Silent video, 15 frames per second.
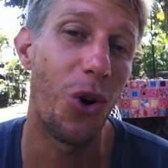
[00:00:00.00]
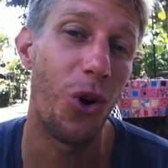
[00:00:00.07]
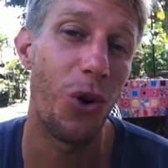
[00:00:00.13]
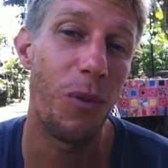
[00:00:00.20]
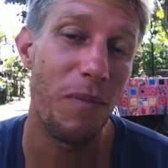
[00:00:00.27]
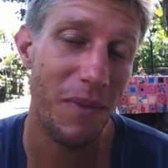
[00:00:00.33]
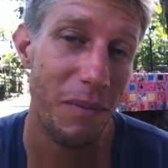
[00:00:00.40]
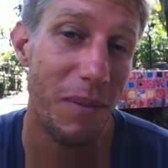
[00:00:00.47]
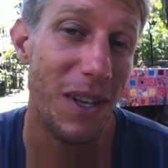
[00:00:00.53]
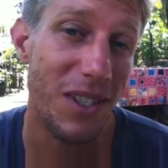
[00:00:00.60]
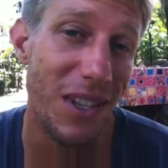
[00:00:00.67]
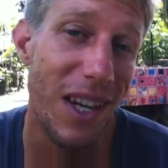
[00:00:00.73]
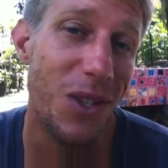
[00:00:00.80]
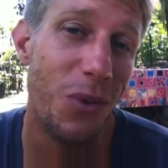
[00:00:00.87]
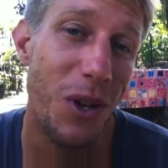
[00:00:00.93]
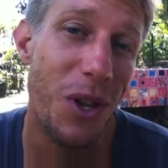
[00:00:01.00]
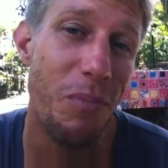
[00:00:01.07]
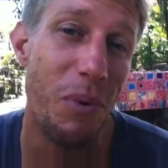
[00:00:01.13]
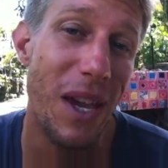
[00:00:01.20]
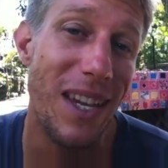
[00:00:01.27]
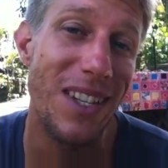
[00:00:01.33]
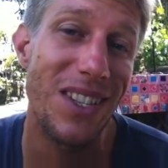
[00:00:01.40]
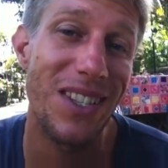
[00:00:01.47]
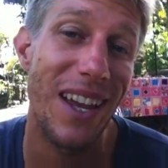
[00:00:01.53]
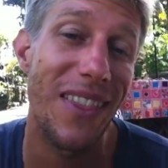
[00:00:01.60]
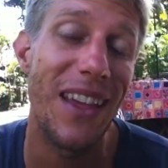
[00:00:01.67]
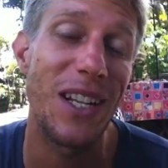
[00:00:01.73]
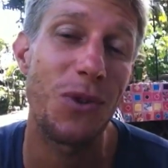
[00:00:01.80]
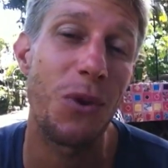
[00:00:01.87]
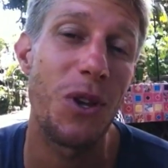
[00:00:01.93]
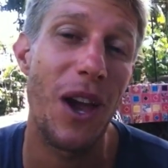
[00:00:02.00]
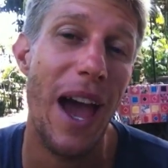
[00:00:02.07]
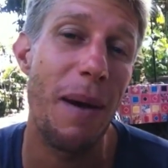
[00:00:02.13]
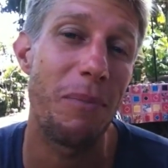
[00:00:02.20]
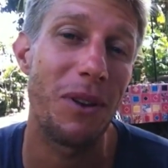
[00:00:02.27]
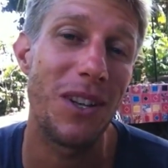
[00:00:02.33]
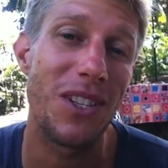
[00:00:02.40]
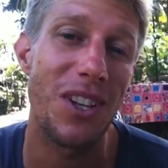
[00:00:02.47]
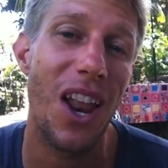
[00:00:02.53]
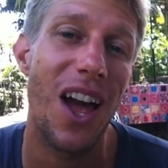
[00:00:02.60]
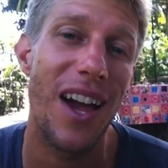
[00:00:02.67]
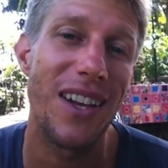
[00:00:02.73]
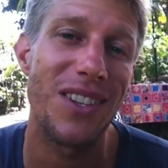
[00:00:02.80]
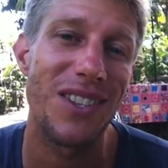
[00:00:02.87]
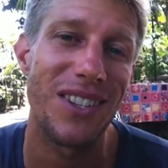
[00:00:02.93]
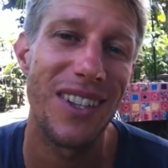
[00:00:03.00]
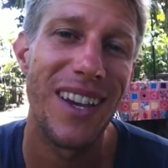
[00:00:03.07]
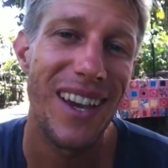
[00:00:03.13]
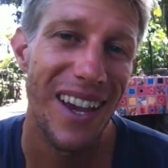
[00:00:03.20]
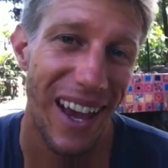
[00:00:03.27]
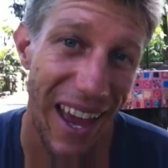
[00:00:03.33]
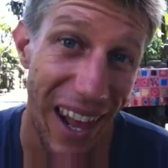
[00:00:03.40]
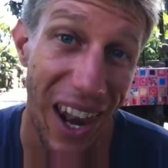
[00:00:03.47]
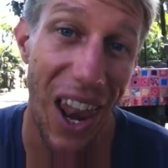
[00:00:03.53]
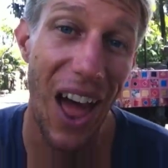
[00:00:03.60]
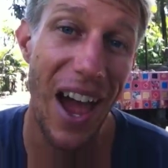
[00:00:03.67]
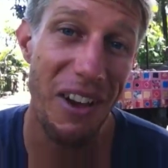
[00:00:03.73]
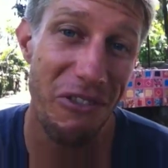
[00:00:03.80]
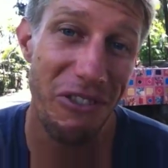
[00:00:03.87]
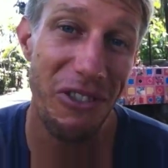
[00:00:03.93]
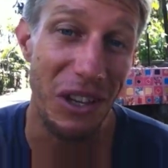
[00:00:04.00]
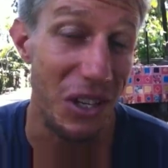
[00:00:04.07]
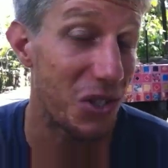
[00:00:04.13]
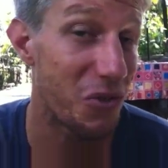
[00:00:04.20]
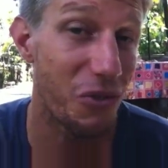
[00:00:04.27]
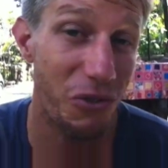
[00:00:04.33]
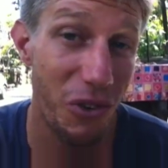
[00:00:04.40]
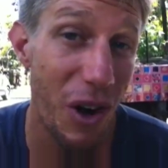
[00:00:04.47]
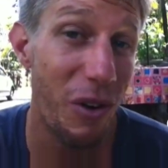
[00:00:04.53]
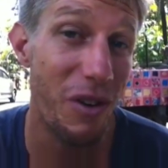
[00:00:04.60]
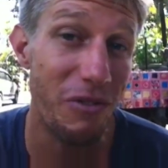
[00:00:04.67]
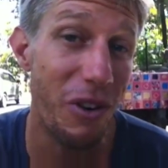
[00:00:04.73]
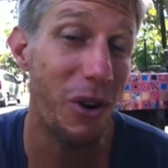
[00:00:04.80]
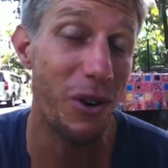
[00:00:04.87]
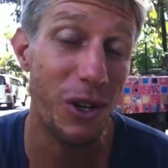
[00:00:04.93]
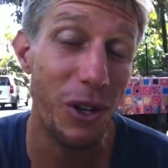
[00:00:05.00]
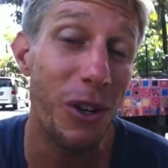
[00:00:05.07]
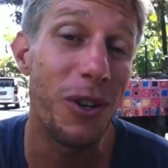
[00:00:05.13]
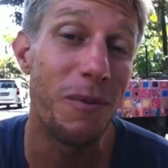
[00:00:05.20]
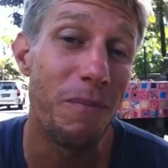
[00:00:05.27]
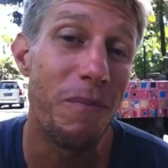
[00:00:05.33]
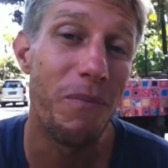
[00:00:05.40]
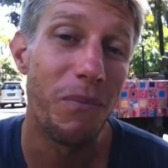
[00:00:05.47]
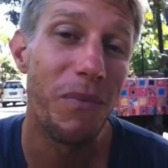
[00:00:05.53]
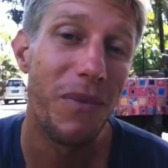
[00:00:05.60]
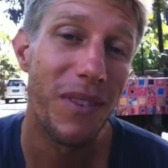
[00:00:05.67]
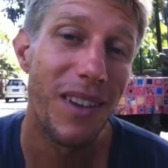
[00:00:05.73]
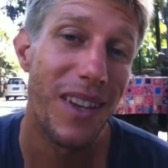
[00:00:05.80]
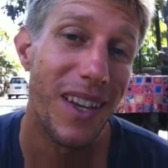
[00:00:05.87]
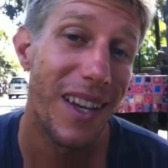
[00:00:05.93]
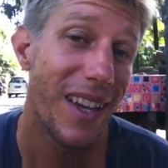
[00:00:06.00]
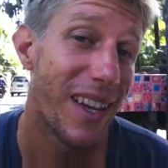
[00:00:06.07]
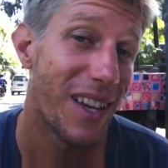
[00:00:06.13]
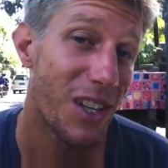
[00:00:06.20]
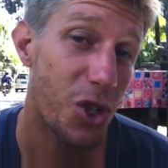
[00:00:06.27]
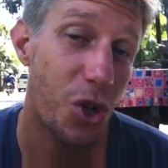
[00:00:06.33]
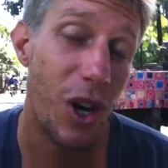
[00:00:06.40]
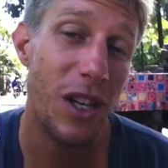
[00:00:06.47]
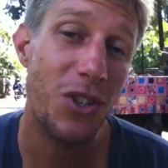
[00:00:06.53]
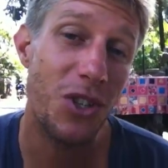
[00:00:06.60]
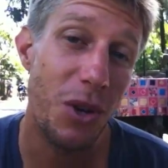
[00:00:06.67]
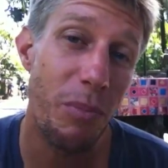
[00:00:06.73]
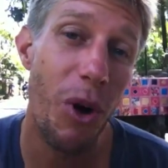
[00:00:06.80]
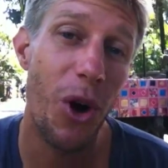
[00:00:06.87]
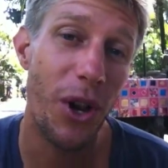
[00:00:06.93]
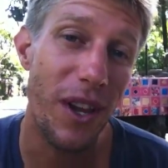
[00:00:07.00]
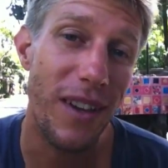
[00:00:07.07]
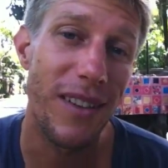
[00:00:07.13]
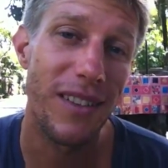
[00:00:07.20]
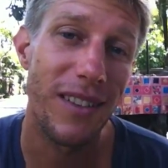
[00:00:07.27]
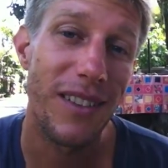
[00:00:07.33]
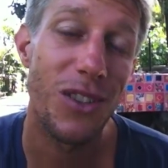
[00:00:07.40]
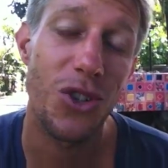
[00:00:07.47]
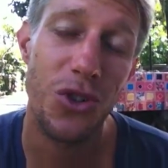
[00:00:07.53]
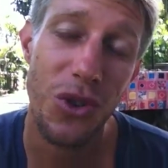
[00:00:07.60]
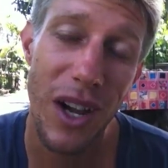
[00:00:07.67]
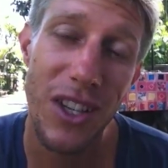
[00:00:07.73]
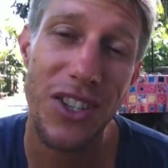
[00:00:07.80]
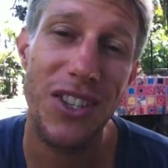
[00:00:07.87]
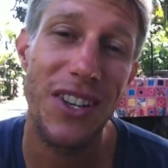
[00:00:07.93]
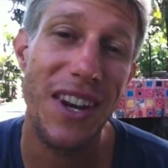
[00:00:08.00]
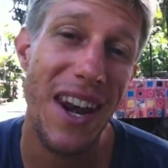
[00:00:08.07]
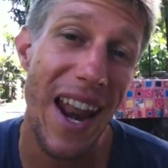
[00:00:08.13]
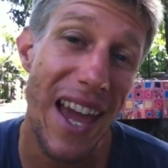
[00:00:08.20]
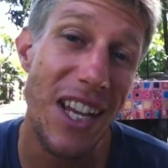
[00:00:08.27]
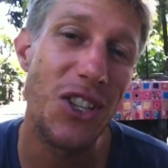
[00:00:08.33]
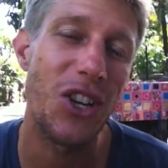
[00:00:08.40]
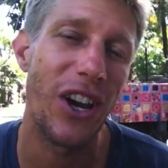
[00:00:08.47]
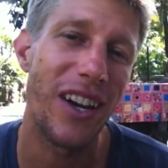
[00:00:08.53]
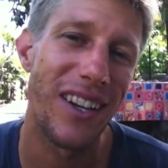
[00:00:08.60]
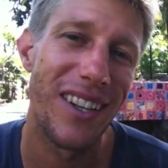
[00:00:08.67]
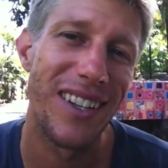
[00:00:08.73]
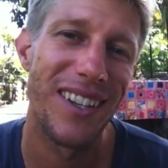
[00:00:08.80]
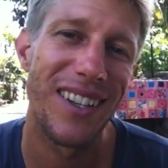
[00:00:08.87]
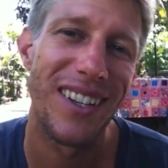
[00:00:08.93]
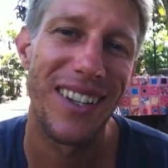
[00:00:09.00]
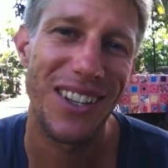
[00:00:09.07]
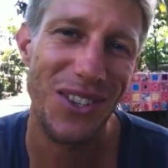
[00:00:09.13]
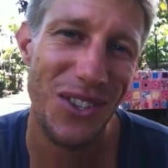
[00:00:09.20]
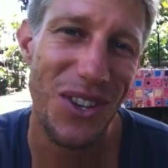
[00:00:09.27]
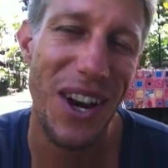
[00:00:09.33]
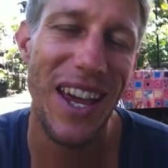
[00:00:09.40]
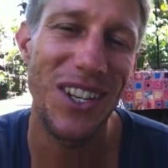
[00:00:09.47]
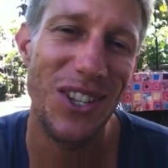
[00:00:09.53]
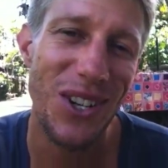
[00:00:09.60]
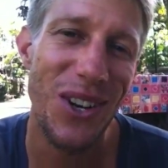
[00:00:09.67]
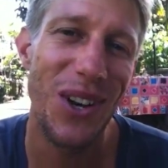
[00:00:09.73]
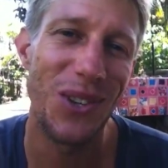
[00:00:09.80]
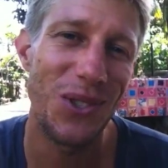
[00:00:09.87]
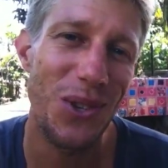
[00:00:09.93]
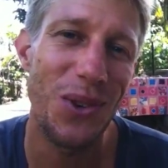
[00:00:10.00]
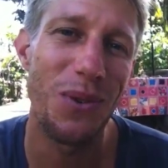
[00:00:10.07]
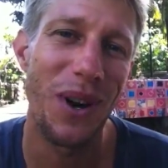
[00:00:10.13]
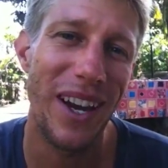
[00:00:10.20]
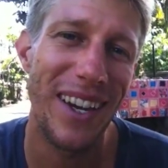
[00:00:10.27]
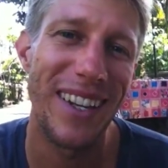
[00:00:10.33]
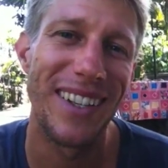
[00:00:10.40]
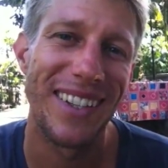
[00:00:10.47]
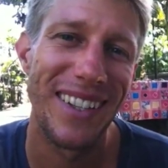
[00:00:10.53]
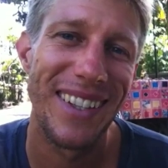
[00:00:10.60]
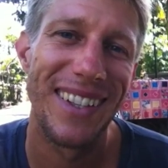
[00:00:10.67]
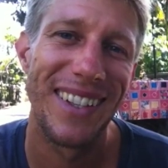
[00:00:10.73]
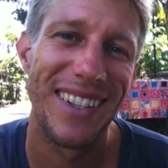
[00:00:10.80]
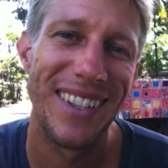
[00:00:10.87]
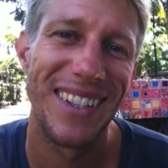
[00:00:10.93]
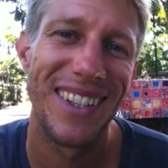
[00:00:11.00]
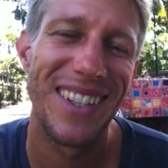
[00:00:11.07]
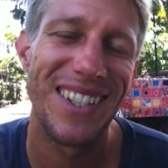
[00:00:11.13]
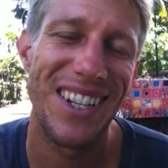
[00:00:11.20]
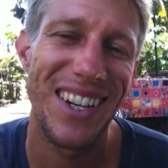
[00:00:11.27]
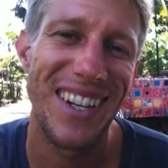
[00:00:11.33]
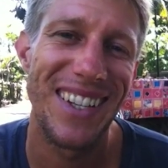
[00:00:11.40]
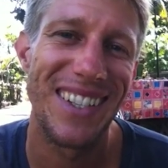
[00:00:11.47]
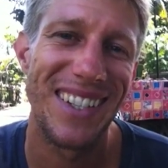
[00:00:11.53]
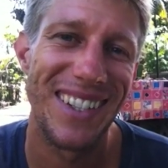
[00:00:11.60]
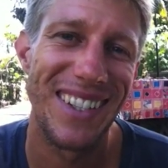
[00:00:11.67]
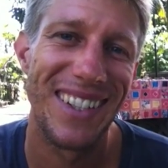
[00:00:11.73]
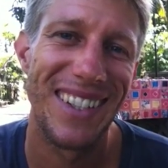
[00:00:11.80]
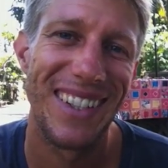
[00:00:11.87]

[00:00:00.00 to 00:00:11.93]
all because that's where your peace and that's where your happiness lies. And life is very, very good. Trust your body, trust nature because nature knows the way. Cheers.